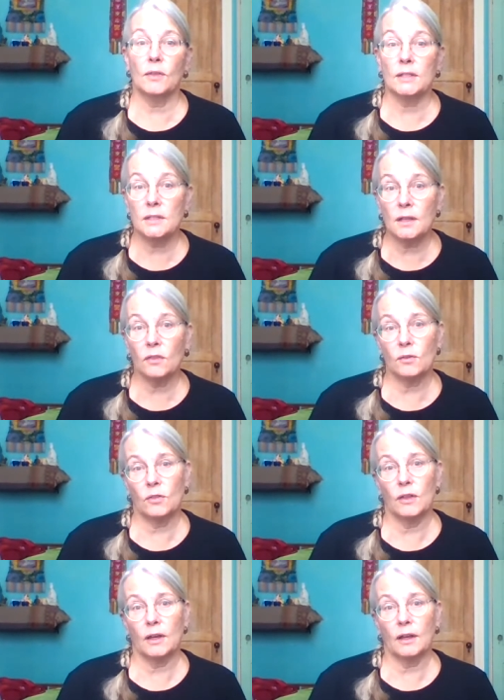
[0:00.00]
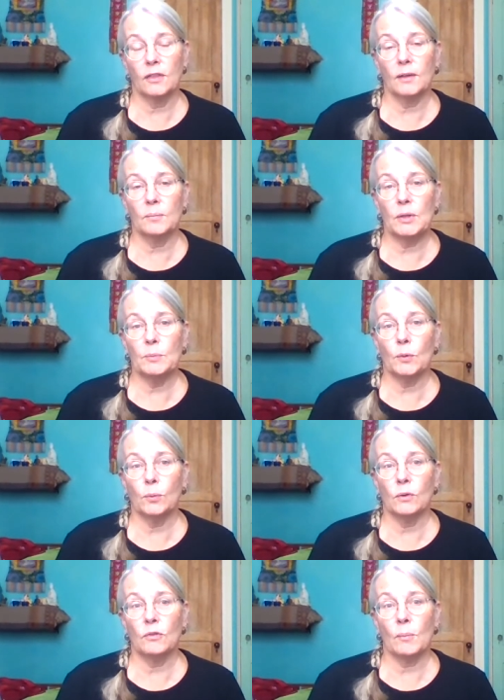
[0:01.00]
That's another thing I think people
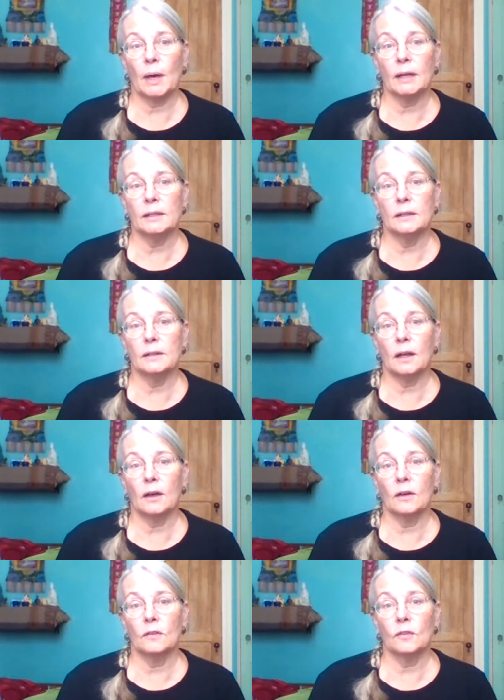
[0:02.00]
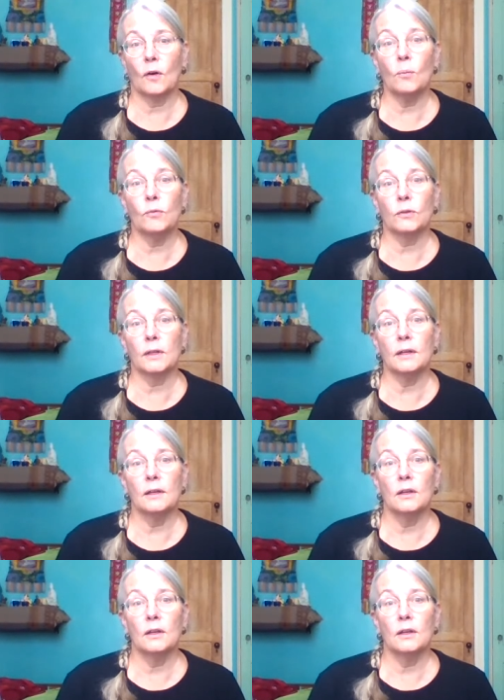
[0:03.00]
were reminded of, hopefully,